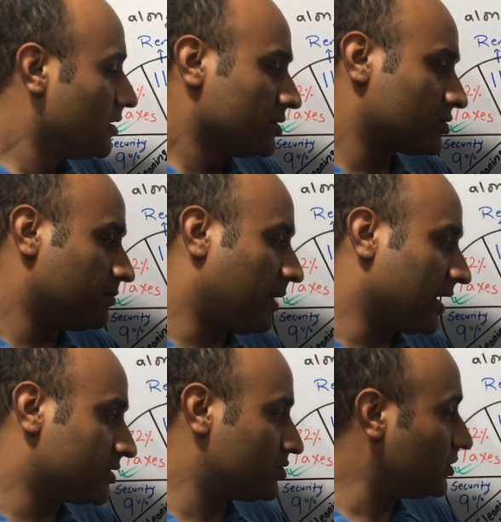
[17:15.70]
So
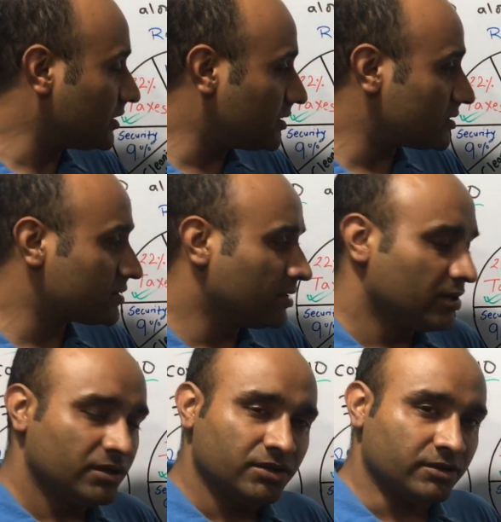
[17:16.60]
by doing this,
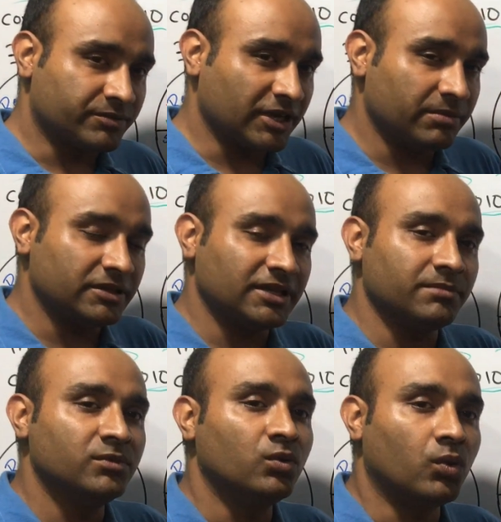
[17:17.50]
you've given
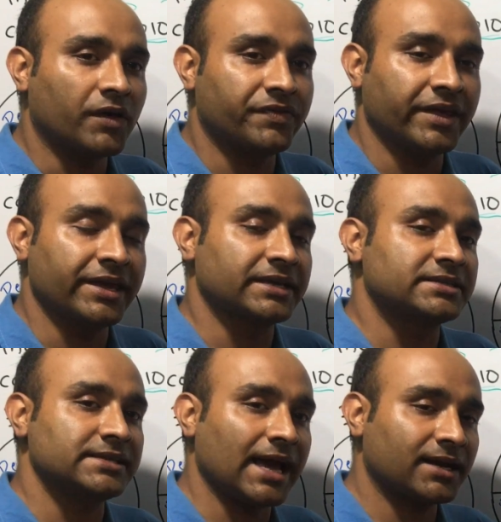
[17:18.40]
them what they
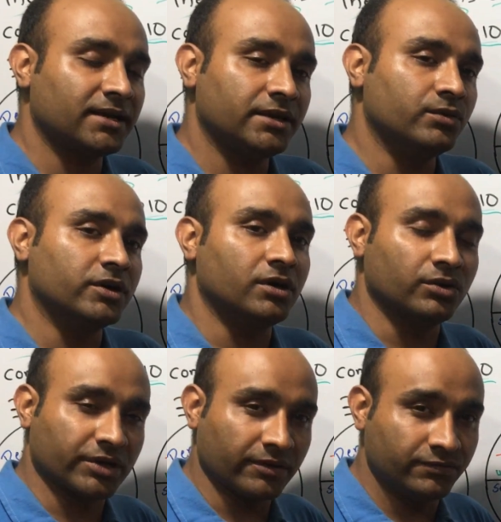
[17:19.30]
exactly were
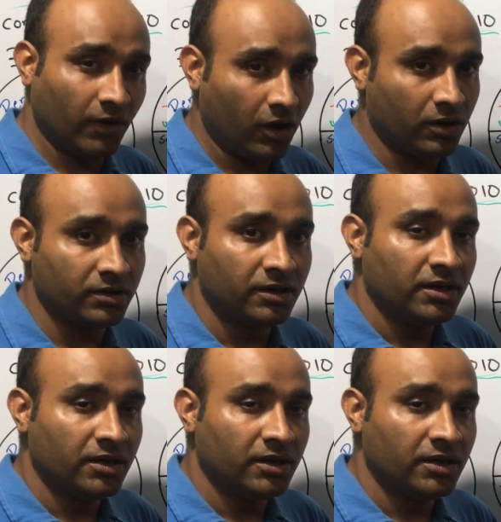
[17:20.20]
looking for.